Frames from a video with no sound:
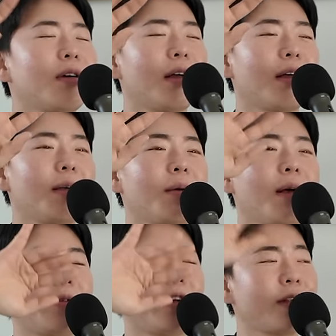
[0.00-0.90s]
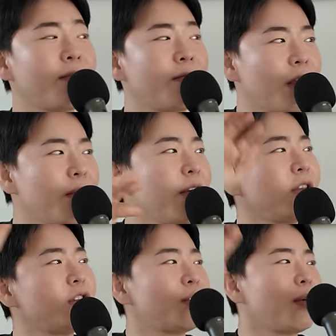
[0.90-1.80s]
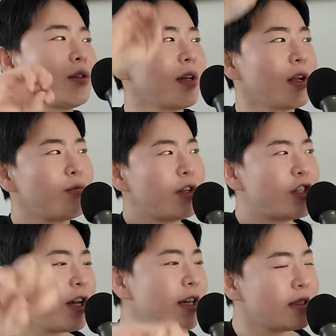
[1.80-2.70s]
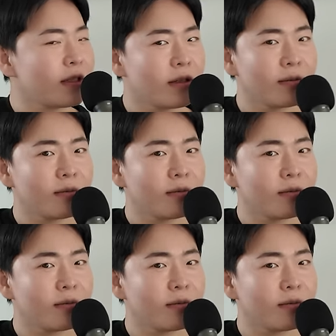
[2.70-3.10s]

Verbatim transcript: uh, appeared in front of her and then she wants to like reach it